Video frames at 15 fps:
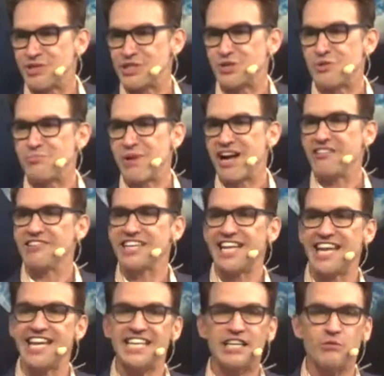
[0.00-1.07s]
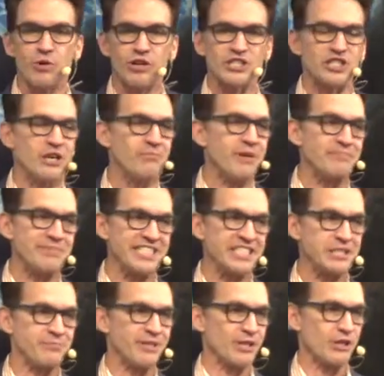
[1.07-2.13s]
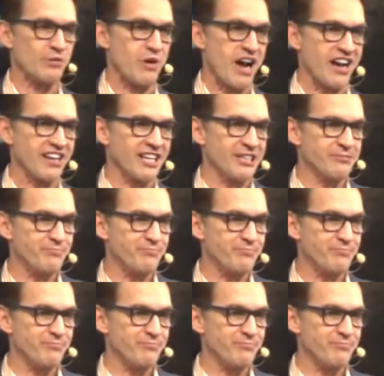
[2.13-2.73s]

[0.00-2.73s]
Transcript: went to a Byron Katie workshop up at Spirit Rock.